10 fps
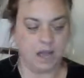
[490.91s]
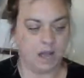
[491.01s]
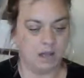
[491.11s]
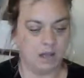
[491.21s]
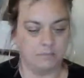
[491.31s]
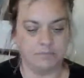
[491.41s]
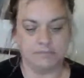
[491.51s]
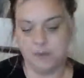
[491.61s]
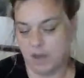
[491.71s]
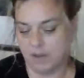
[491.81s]

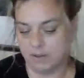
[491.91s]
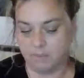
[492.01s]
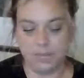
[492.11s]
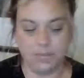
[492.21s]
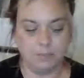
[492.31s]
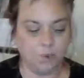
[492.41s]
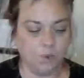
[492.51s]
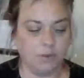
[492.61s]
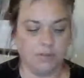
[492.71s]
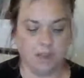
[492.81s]
from other
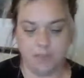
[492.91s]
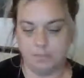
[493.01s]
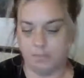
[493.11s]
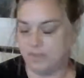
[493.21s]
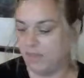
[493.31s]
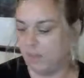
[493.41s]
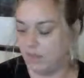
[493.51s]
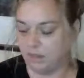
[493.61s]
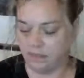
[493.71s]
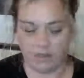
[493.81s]
people, the
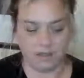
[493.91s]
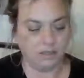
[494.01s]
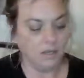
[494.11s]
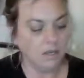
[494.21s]
empathy, the